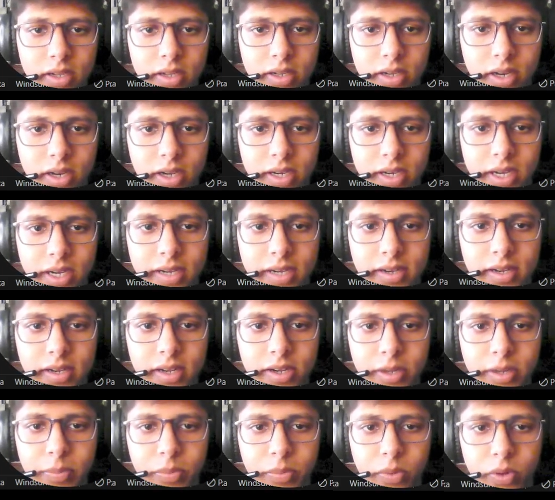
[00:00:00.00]
A detailed
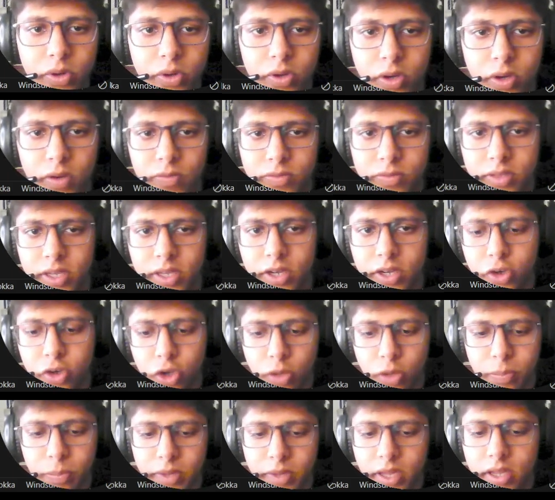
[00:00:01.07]
report of the
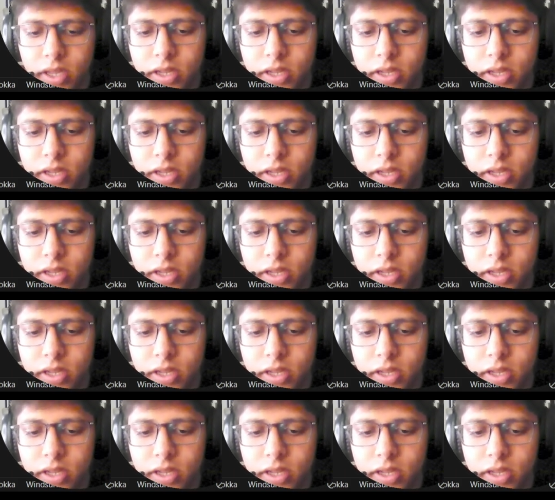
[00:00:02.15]
topic.